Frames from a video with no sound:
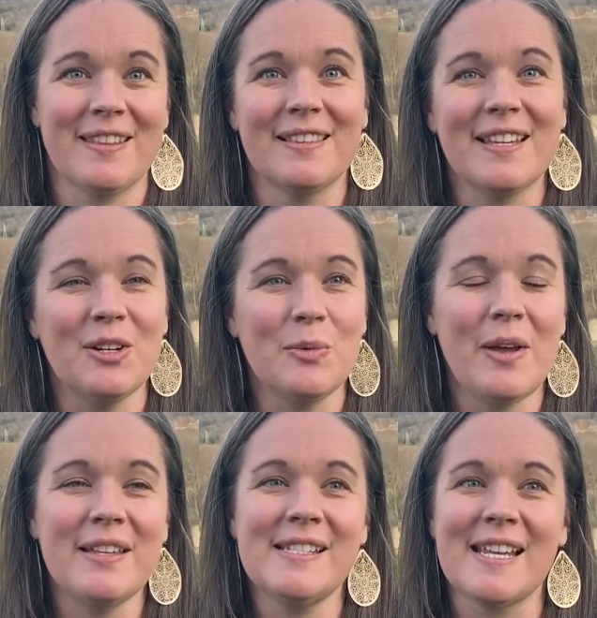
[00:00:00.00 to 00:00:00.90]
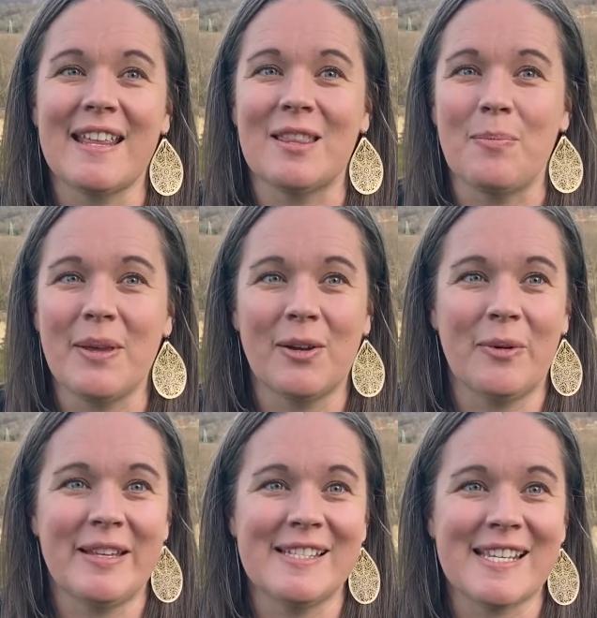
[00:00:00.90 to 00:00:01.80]
the little ones and the big
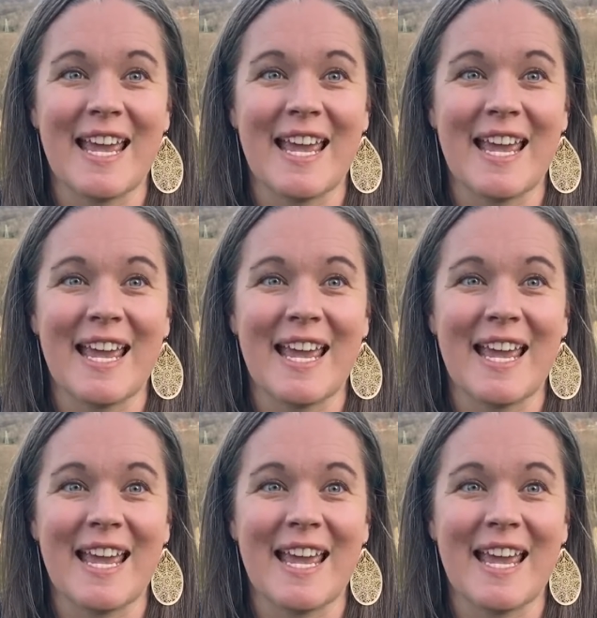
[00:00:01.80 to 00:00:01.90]
ones,